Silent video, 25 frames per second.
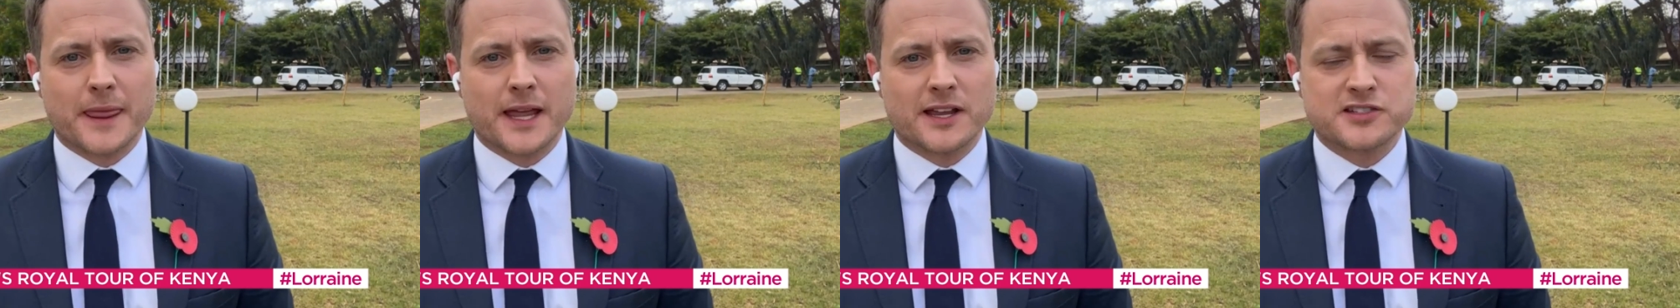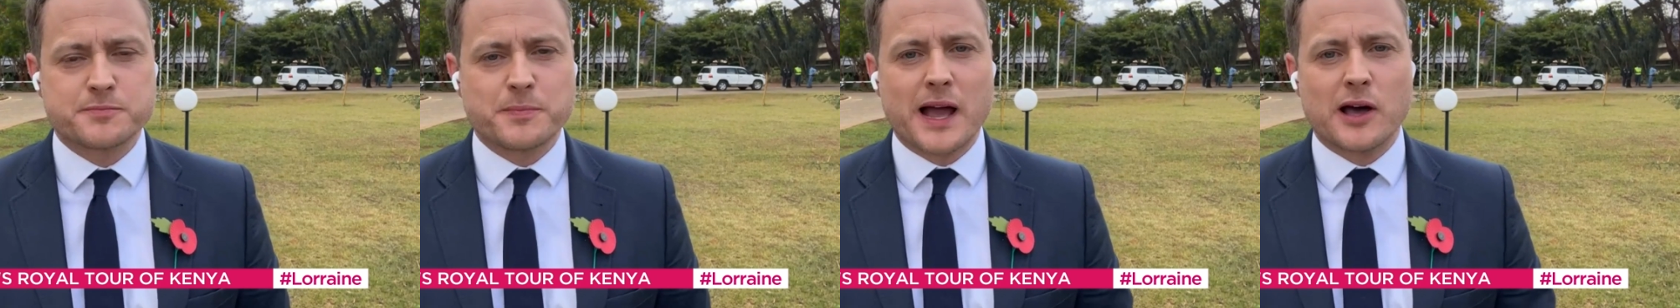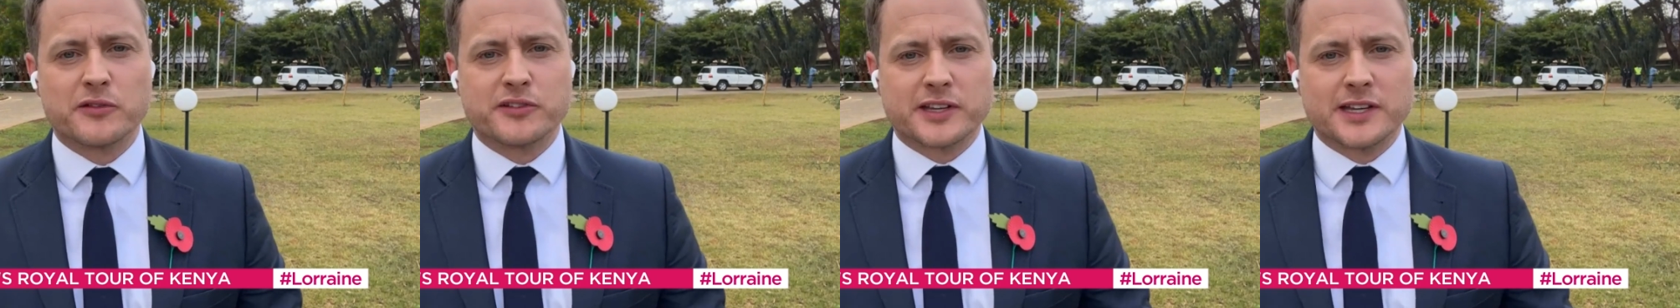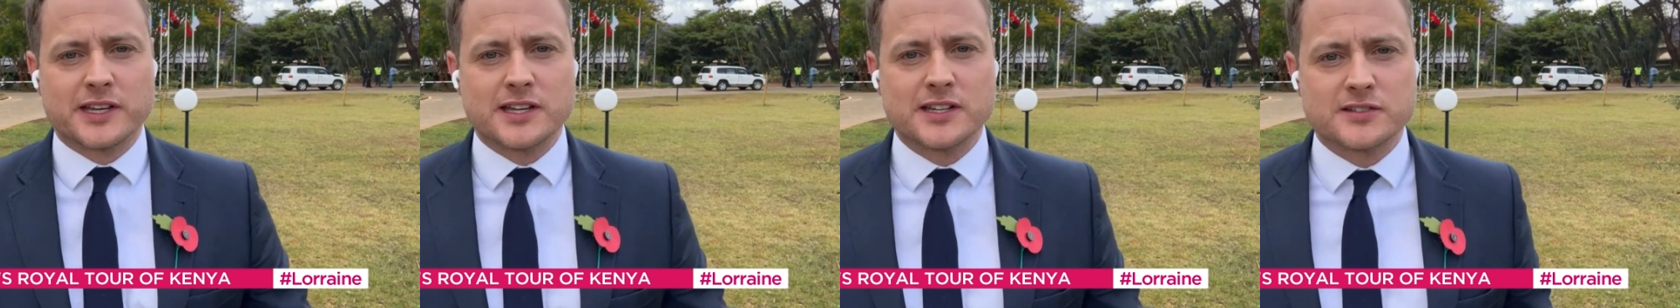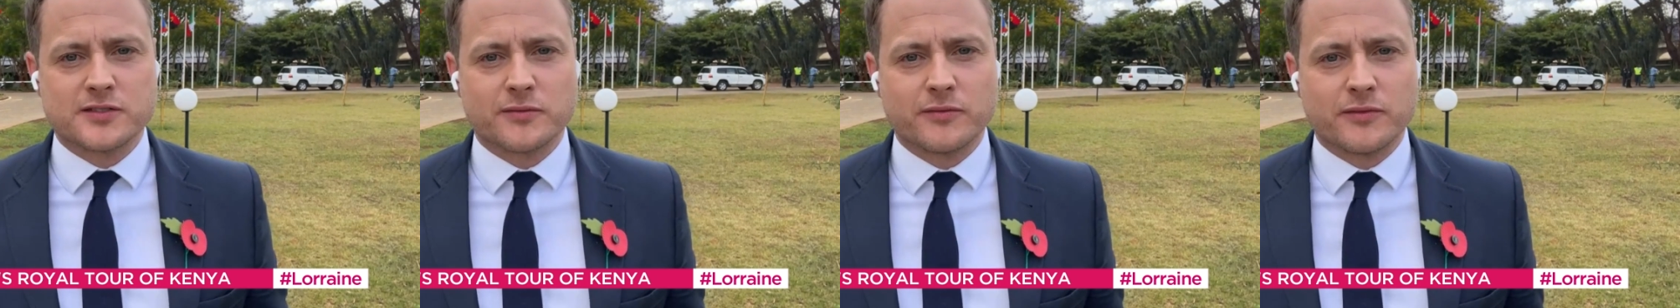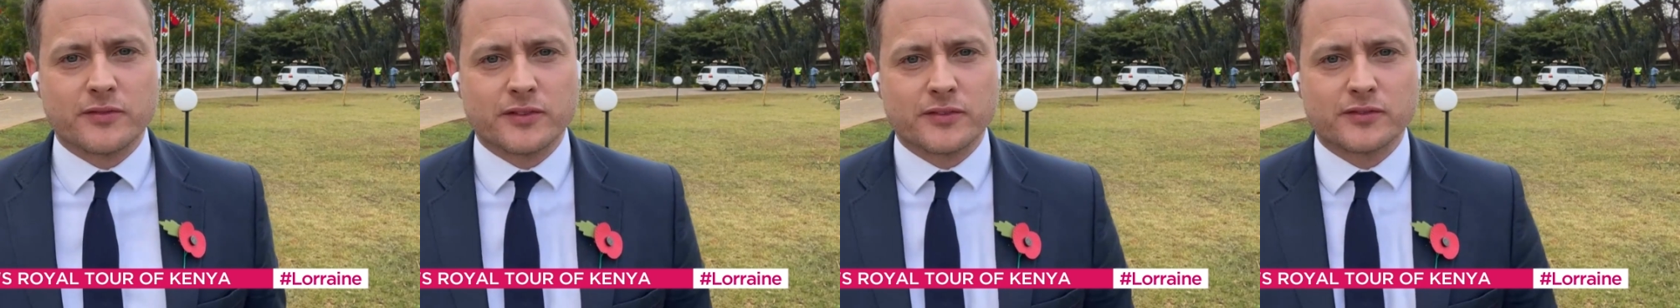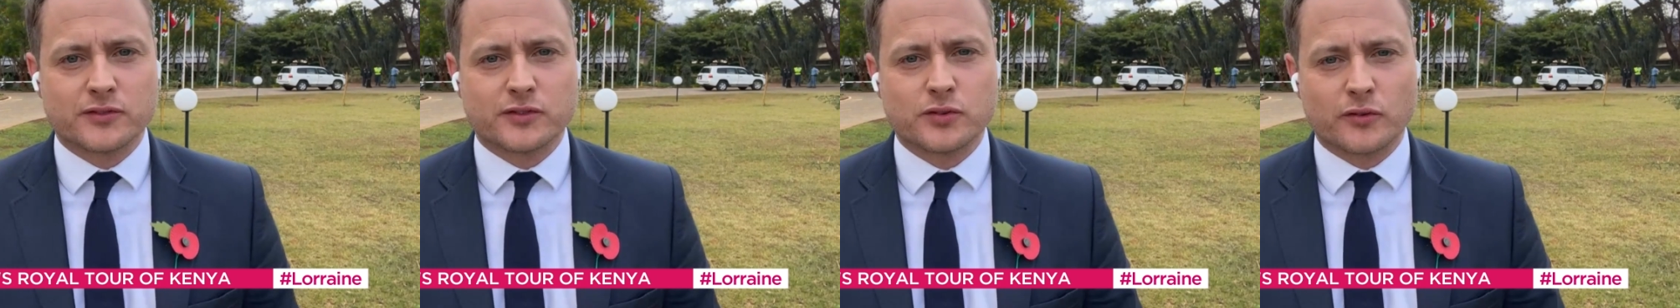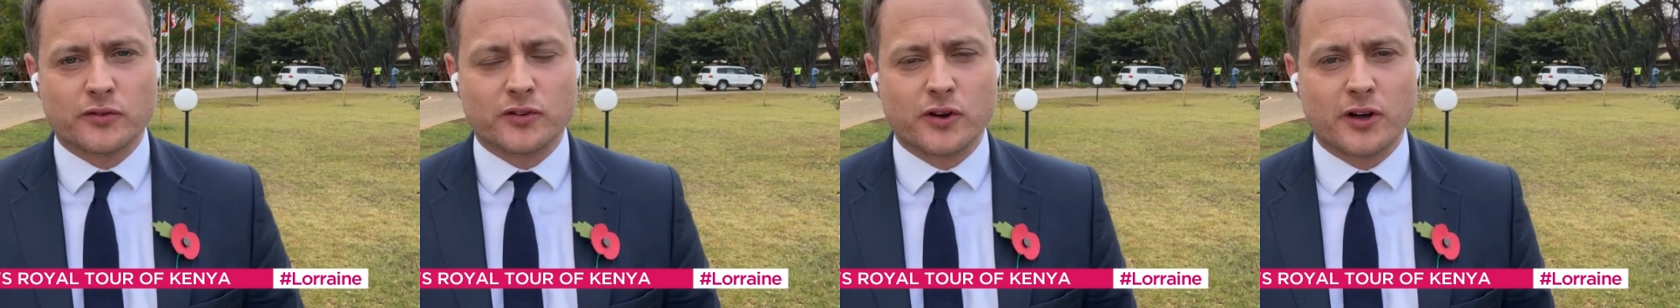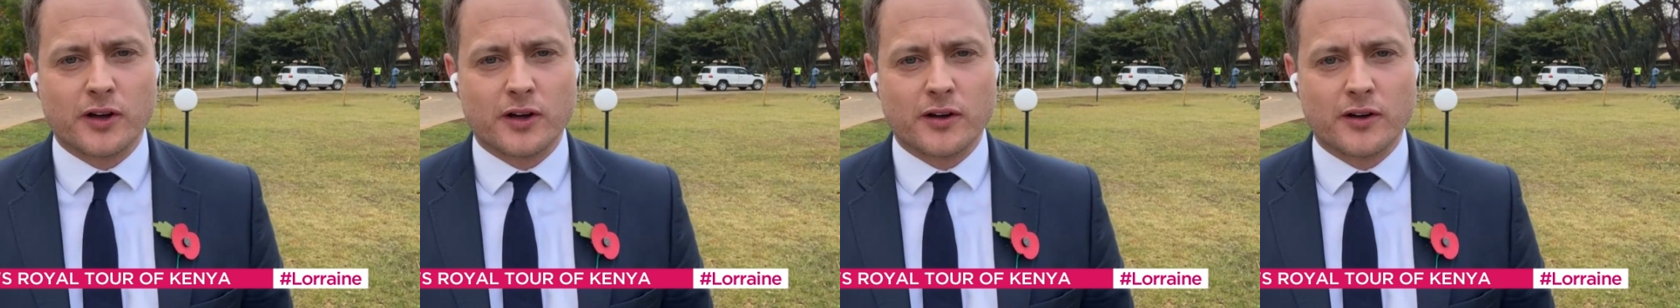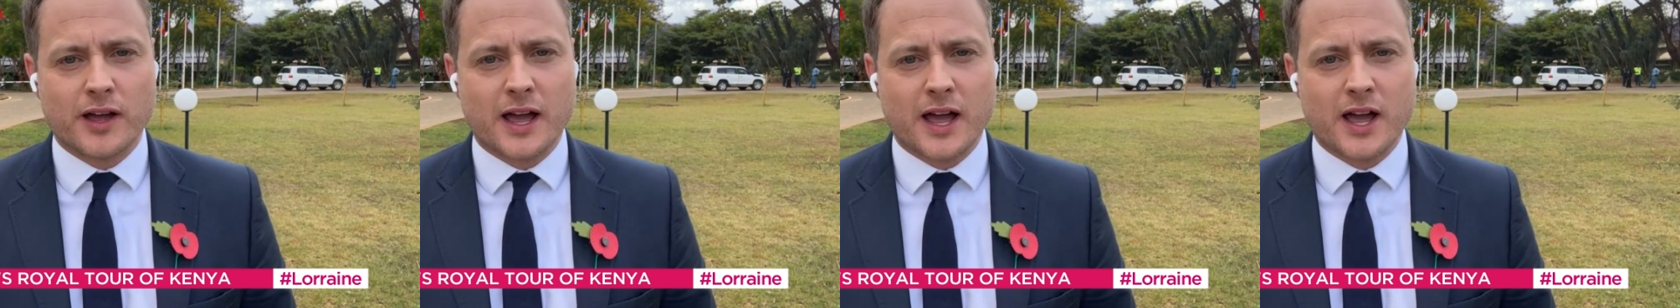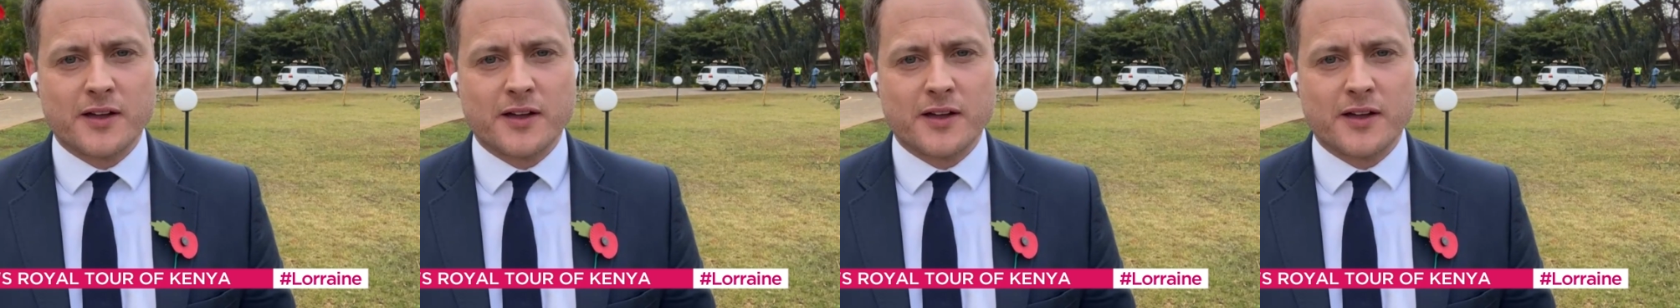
espousing his sort of,